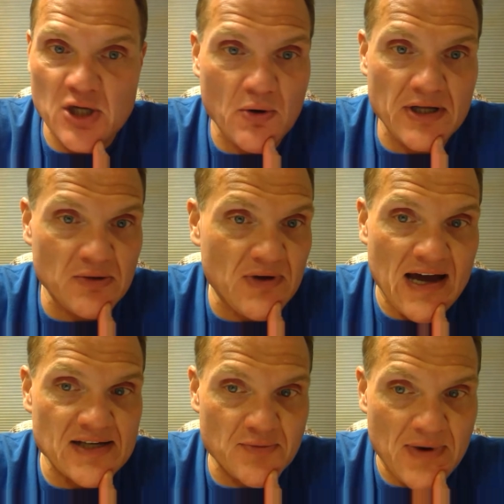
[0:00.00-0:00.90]
joking you
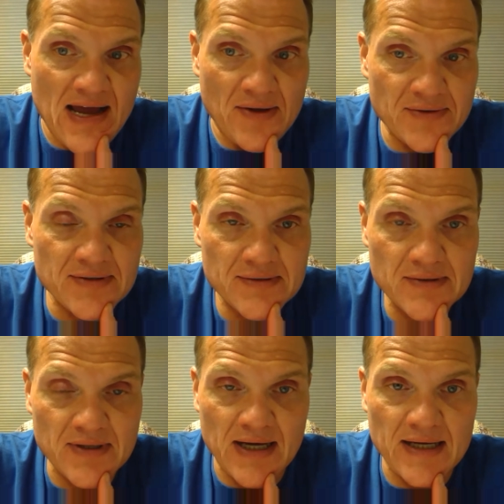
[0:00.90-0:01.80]
guys around,
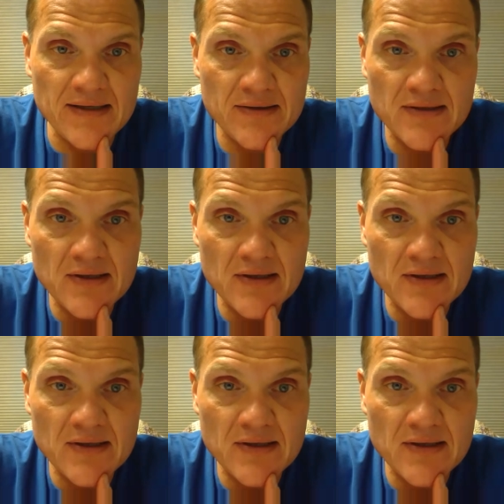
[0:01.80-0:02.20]
okay?